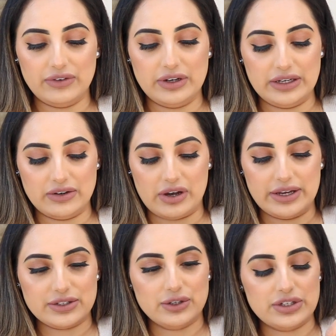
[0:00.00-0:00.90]
really
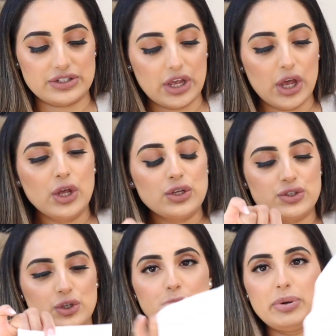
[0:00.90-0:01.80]
nice because it's
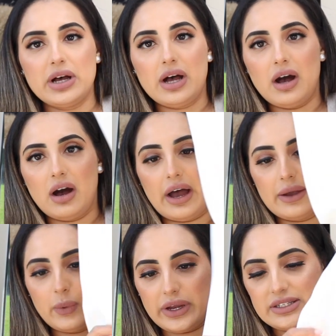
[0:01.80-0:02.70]
super
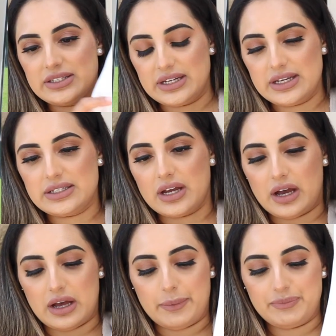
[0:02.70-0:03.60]
high-waisted,
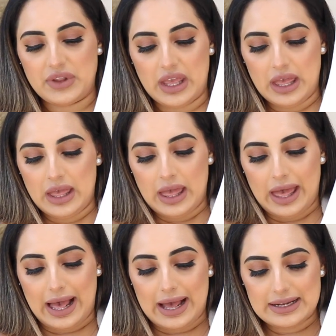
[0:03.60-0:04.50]
um,
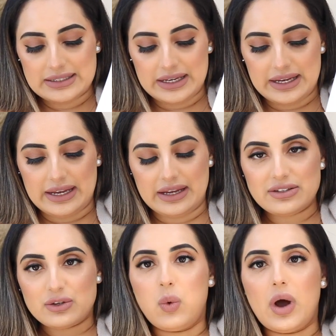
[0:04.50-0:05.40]
and it
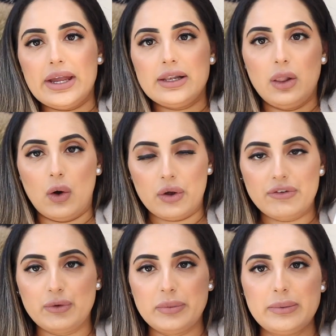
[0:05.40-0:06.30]
is quite long
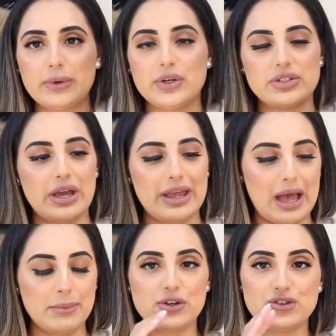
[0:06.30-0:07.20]
for me because I
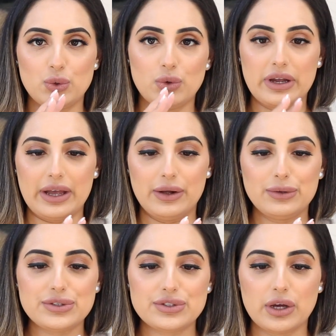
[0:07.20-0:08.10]
am a short
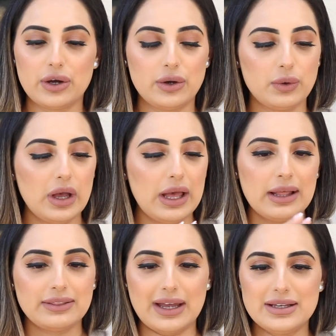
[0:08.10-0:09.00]
girl, so
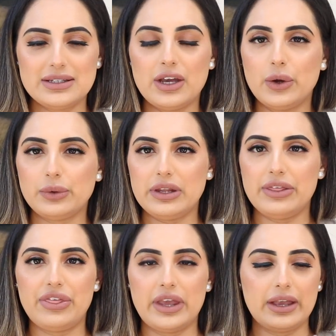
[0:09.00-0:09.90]
that is the
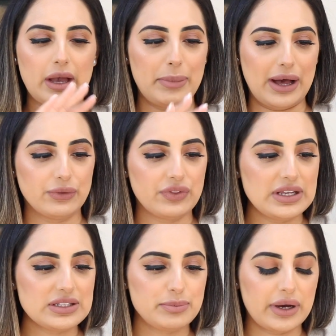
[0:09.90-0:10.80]
only thing about
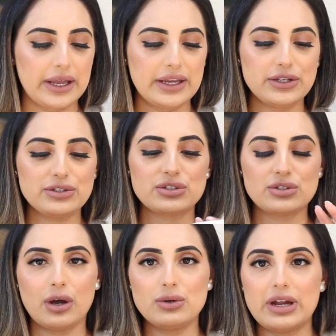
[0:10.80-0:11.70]
this, but it is
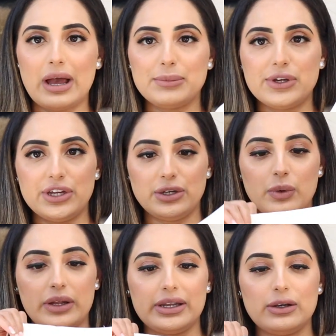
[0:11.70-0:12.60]
so damn
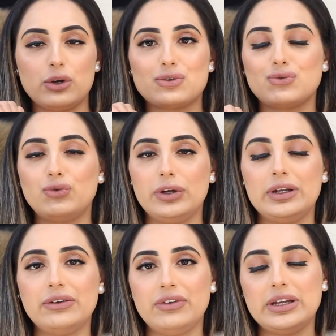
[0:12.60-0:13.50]
cute, and it looks
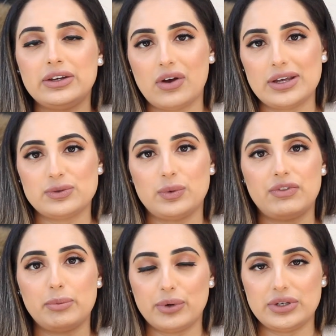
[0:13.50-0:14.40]
really, really nice
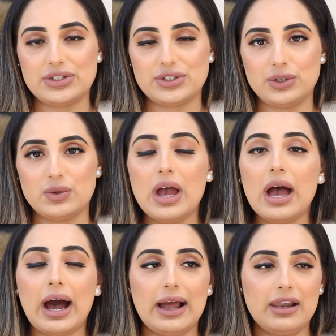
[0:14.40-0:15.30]
with the bodysuit.
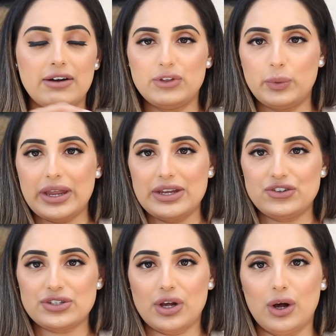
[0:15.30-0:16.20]
I love the way it
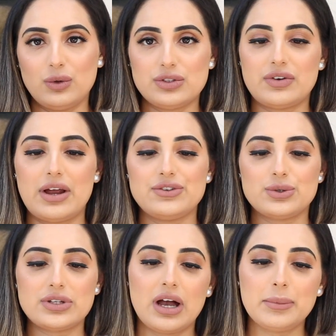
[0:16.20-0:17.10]
just holds around
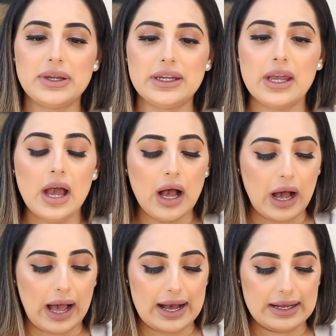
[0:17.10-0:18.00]
your tummy,
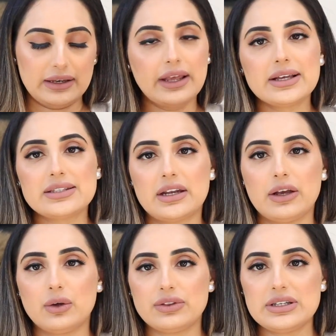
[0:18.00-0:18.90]
and like I said,
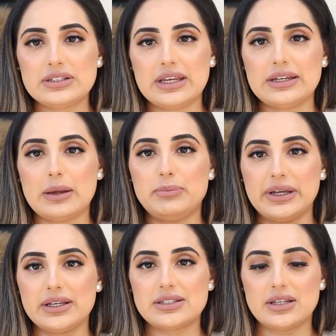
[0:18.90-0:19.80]
I got this in a
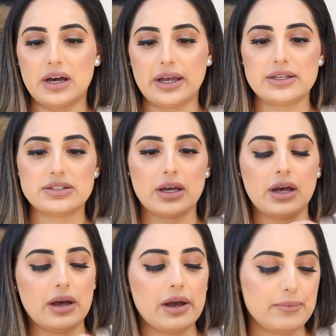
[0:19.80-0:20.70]
bigger size
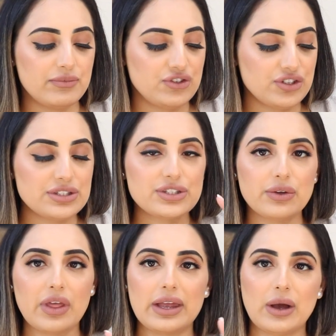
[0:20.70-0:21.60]
um, just so
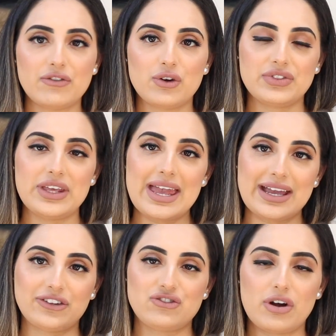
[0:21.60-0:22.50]
that I've got the
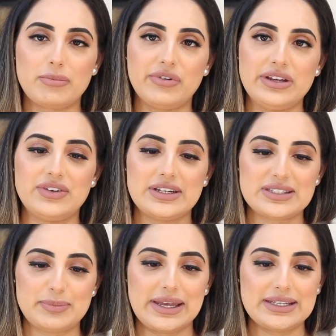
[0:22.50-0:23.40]
extra breathing
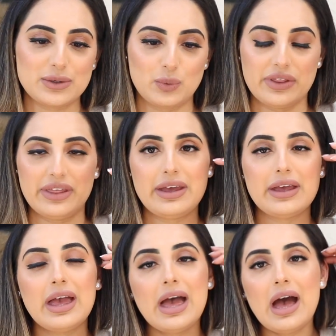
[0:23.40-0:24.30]
space with
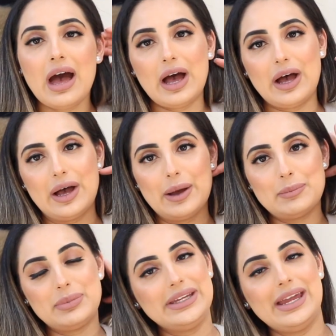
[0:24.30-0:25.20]
it.
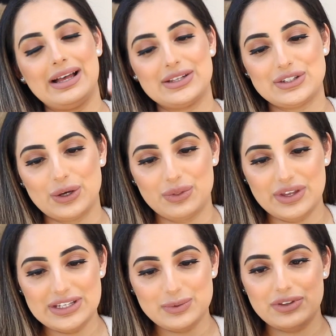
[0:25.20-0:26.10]
Um, but yeah, so
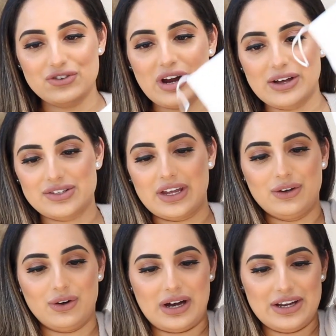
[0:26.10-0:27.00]
these were the trousers
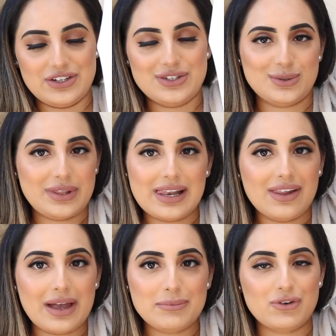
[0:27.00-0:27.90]
I got. I just saw that
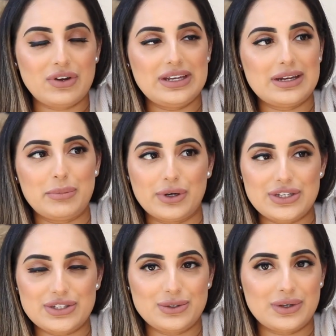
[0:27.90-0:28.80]
lime green
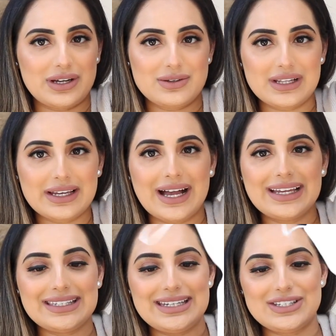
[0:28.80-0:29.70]
bodysuit and I was like,
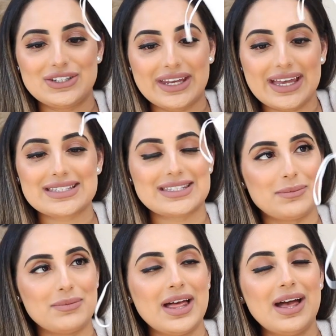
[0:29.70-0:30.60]
I need to get
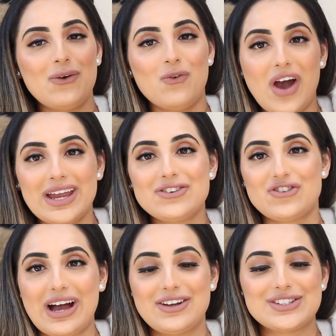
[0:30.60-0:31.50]
some white
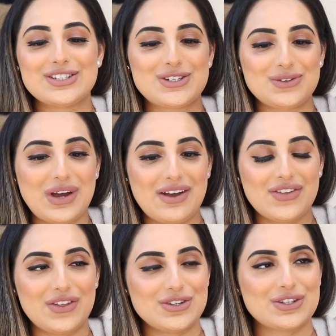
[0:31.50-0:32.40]
trousers to wear
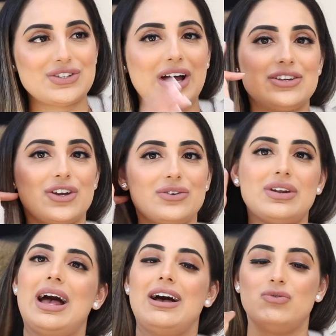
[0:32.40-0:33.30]
with those because I don't
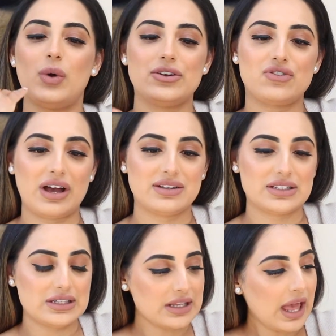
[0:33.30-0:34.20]
have white
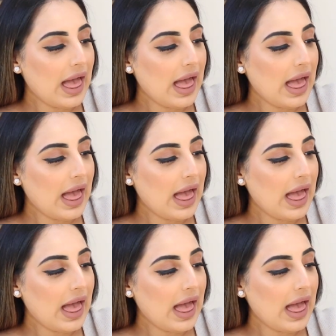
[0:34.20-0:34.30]
trousers.